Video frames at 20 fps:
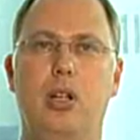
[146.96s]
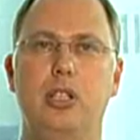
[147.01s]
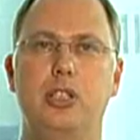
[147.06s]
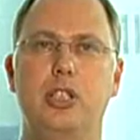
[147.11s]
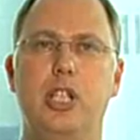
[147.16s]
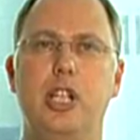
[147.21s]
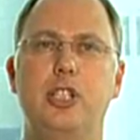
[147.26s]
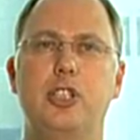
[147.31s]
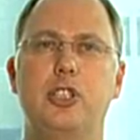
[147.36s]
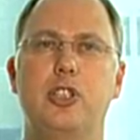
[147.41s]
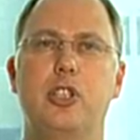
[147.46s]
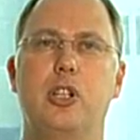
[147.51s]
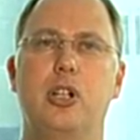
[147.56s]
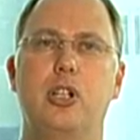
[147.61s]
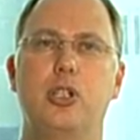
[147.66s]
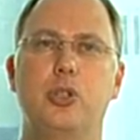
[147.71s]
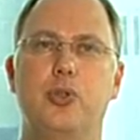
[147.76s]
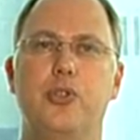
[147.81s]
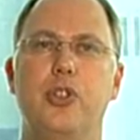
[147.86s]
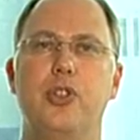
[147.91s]
Such
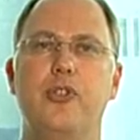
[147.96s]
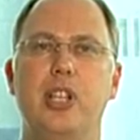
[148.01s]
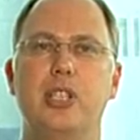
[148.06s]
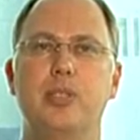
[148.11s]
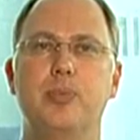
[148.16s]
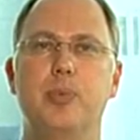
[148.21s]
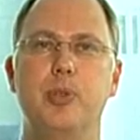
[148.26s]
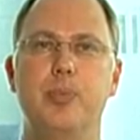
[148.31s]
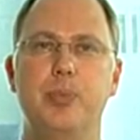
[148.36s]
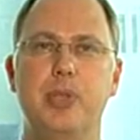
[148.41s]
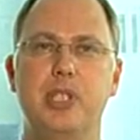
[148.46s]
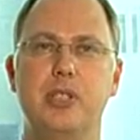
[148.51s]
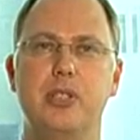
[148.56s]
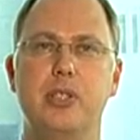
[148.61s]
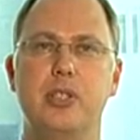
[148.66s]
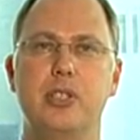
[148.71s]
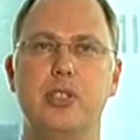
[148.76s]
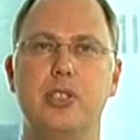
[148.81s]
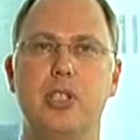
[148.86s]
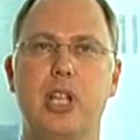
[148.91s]
stars of investment
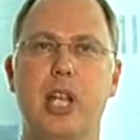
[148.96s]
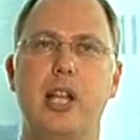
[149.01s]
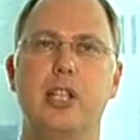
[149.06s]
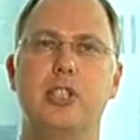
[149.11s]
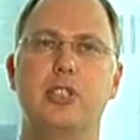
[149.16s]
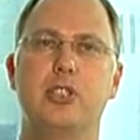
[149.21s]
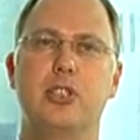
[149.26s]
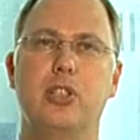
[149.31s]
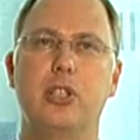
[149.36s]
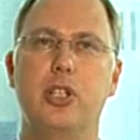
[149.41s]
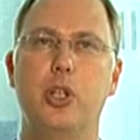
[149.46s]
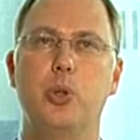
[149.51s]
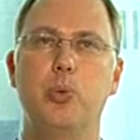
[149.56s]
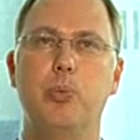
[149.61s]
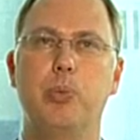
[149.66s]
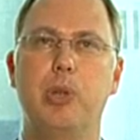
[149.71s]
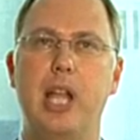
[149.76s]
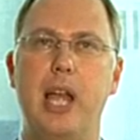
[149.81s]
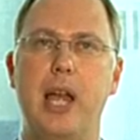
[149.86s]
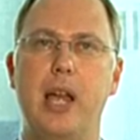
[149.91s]
business as Leon
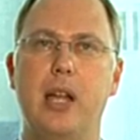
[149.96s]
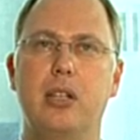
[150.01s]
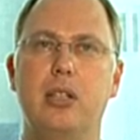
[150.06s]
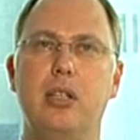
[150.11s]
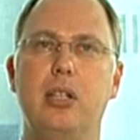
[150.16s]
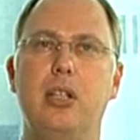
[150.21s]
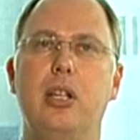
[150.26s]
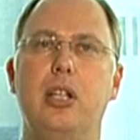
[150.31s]
Black,